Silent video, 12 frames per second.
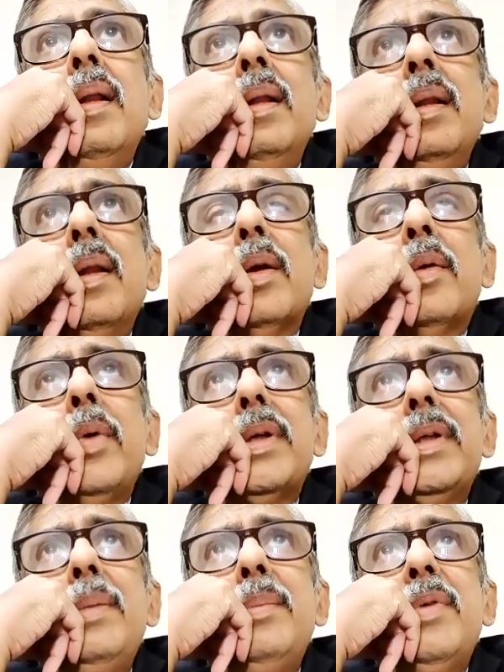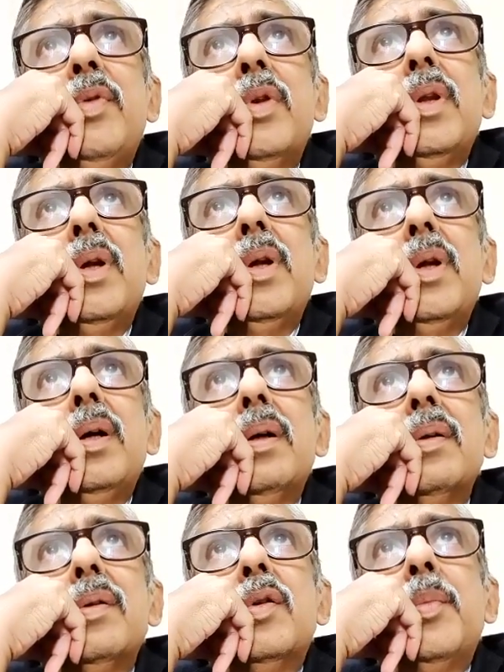Now, the question before the
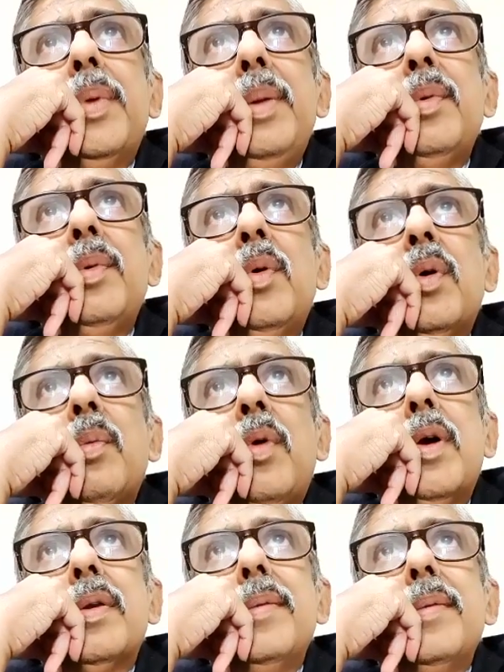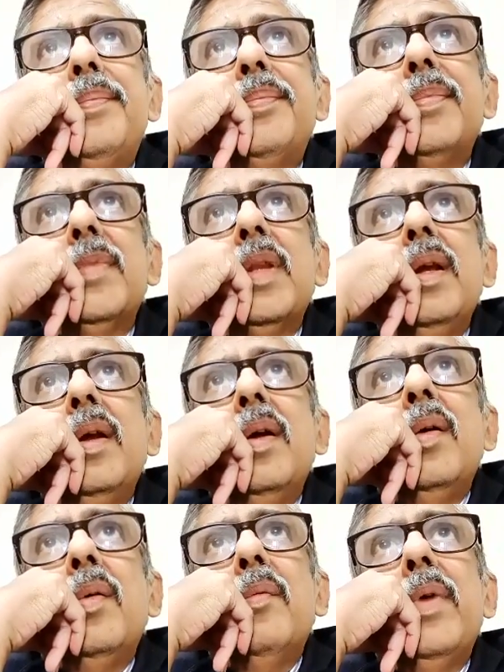Supreme Court was
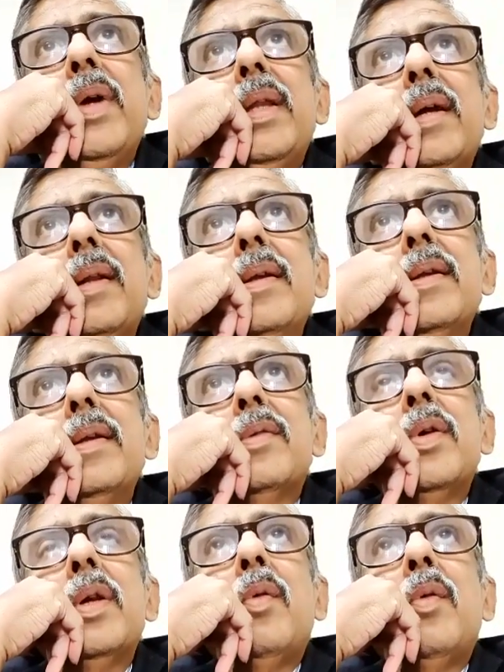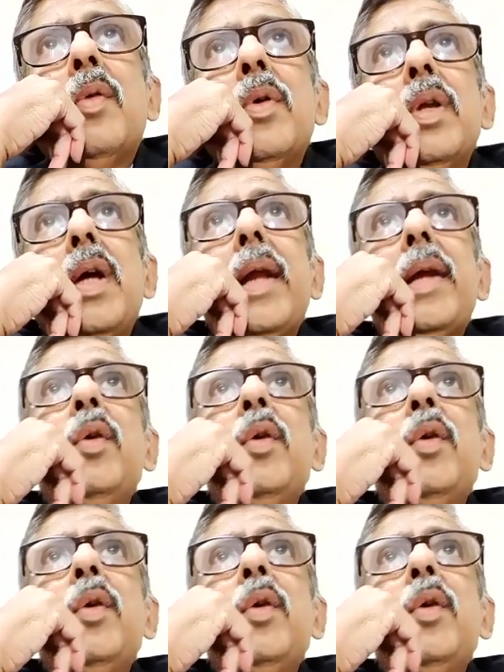whether what was argued